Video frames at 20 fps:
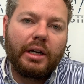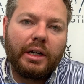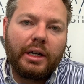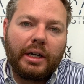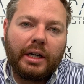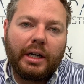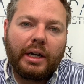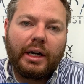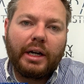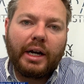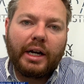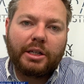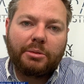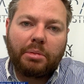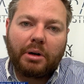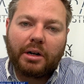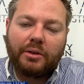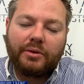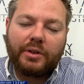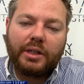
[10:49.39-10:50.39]
uh, as
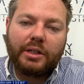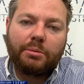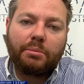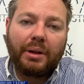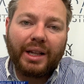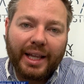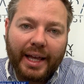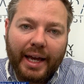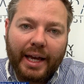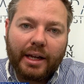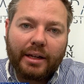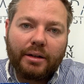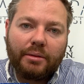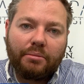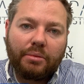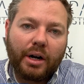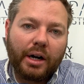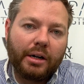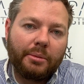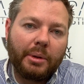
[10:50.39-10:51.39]
part of his plan
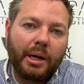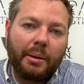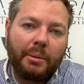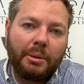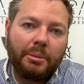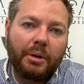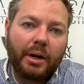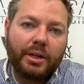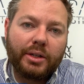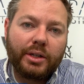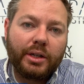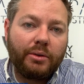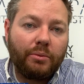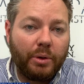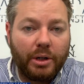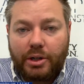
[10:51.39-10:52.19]
prior to becoming president,